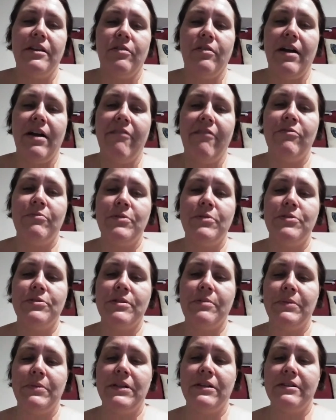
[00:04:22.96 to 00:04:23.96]
have him do
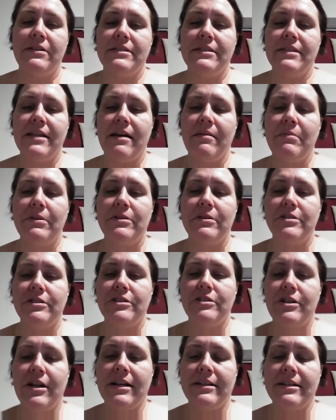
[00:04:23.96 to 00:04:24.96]
something on his tablet or
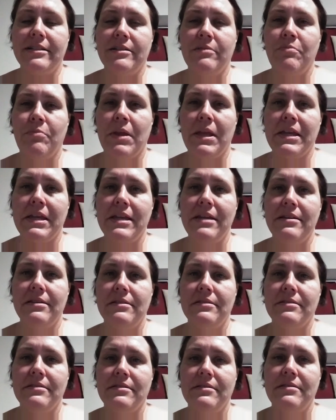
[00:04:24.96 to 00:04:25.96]
distract him while
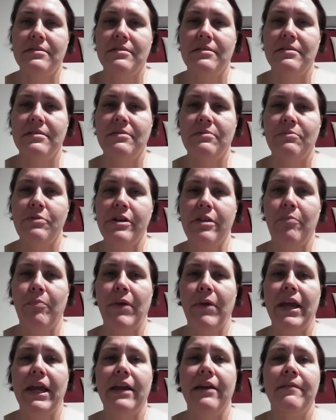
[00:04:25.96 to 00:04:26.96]
he's with
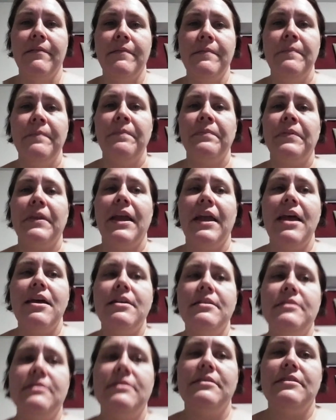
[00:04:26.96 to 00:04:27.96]
me.
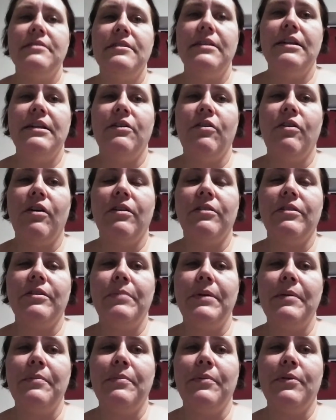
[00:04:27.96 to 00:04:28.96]
And all the
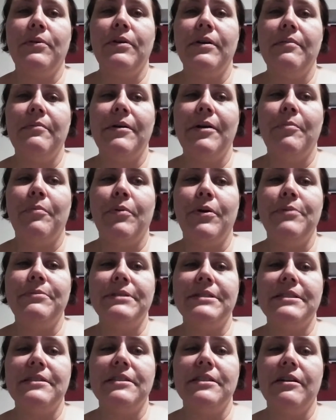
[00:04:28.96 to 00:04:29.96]
people at
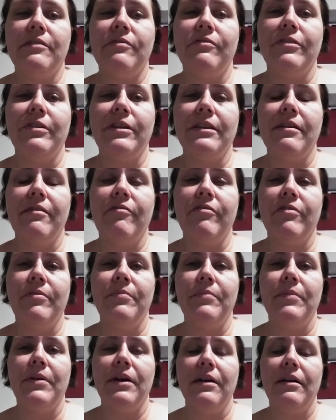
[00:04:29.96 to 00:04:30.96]
appointments and stuff really love
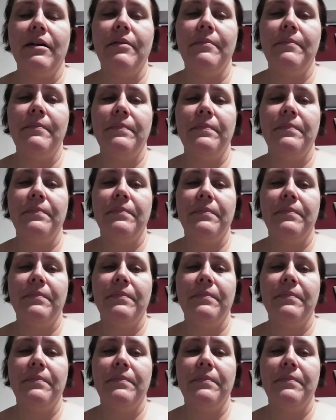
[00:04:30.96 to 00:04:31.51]
him.